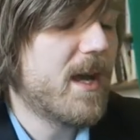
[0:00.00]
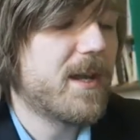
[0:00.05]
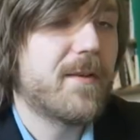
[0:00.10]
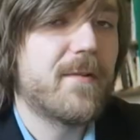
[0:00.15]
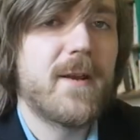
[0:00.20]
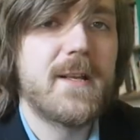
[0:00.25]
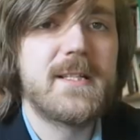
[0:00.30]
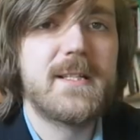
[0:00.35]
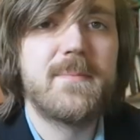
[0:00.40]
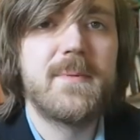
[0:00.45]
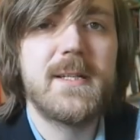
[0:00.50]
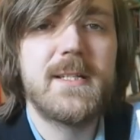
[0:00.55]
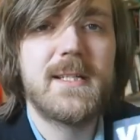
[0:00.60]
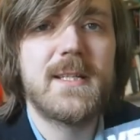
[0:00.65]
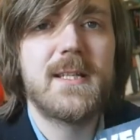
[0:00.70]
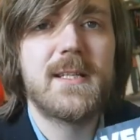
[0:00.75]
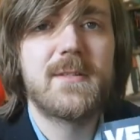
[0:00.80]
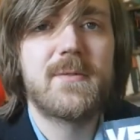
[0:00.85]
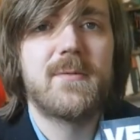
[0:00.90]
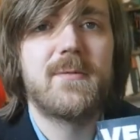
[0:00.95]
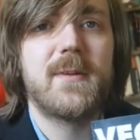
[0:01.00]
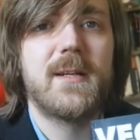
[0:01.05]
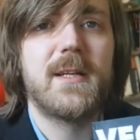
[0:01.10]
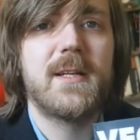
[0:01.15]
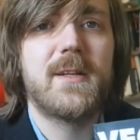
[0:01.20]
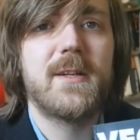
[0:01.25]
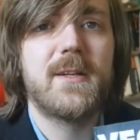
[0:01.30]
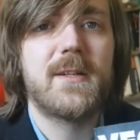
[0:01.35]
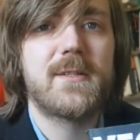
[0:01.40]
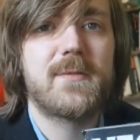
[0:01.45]
and the recipes in this were
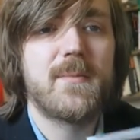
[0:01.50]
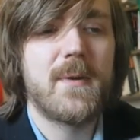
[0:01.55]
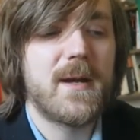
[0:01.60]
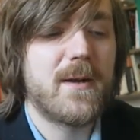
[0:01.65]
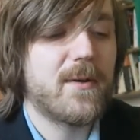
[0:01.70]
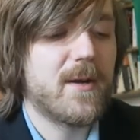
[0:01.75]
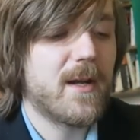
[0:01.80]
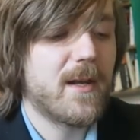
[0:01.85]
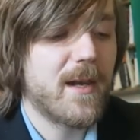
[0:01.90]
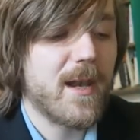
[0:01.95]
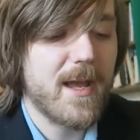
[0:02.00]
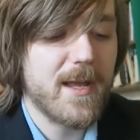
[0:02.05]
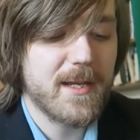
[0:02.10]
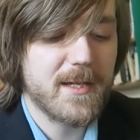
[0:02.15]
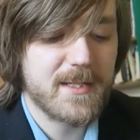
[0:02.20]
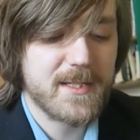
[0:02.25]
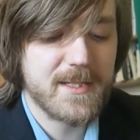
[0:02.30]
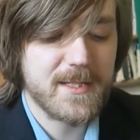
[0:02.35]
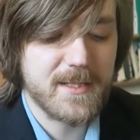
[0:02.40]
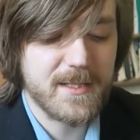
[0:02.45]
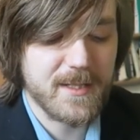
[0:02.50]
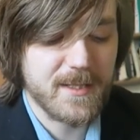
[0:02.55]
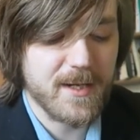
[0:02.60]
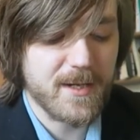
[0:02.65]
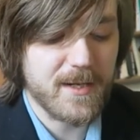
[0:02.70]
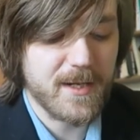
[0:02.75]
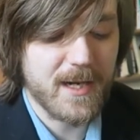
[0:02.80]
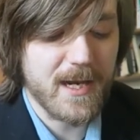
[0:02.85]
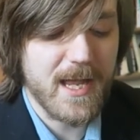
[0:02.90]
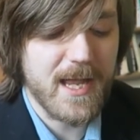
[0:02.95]
really good as well I liked the
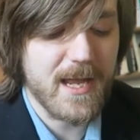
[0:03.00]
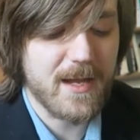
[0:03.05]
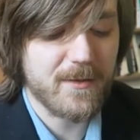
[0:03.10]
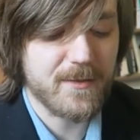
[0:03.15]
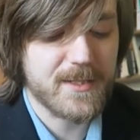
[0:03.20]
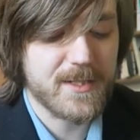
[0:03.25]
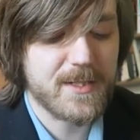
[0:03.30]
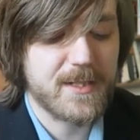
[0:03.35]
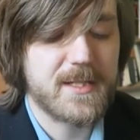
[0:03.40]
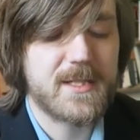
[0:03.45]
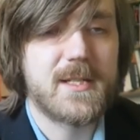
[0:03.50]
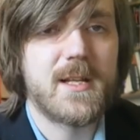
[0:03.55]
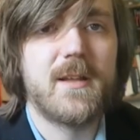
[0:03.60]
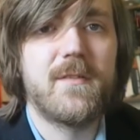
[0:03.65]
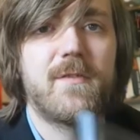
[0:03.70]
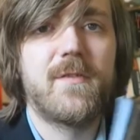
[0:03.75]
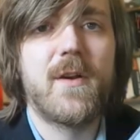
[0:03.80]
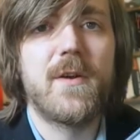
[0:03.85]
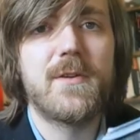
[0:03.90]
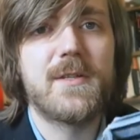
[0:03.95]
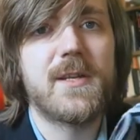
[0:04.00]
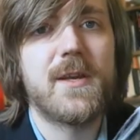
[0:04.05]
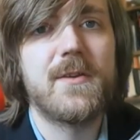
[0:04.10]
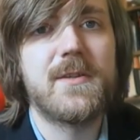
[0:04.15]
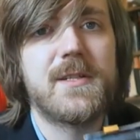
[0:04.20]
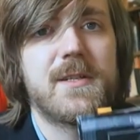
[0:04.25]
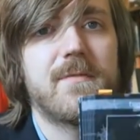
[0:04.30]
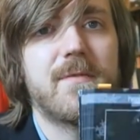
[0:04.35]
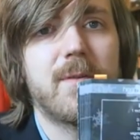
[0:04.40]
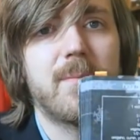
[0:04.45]
kind of layout so there's like
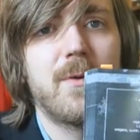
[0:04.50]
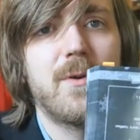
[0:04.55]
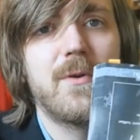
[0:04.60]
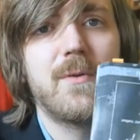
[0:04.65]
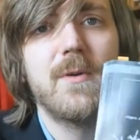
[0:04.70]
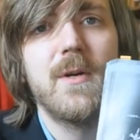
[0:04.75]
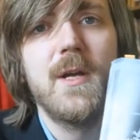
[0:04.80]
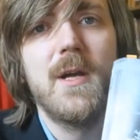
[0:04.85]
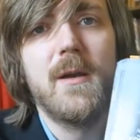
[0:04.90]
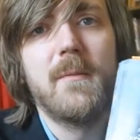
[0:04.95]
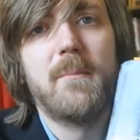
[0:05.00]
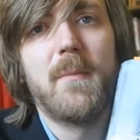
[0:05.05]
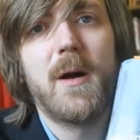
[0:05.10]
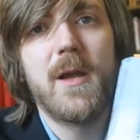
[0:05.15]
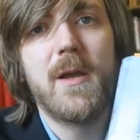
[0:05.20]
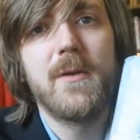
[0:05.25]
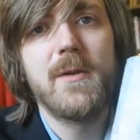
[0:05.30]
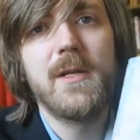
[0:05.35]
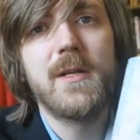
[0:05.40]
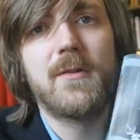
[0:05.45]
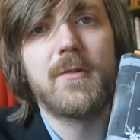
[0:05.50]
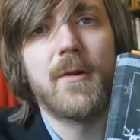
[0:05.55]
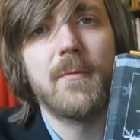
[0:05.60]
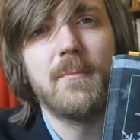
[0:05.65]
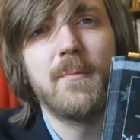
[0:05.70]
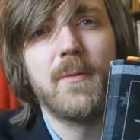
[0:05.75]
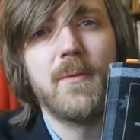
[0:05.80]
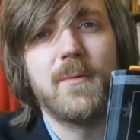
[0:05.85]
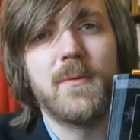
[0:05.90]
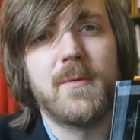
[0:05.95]
photos of them all my only
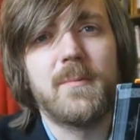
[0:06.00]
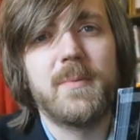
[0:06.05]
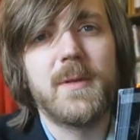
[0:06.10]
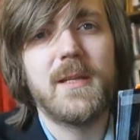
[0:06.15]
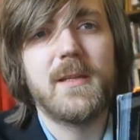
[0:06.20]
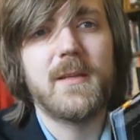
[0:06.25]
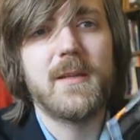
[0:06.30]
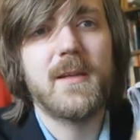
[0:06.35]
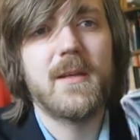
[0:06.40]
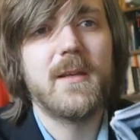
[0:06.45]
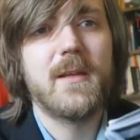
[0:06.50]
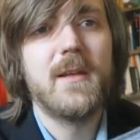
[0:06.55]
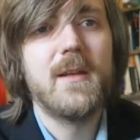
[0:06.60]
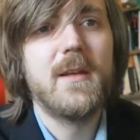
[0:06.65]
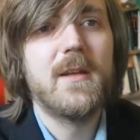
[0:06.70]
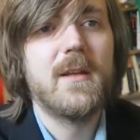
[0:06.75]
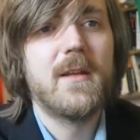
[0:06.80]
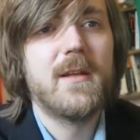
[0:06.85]
grumble would be that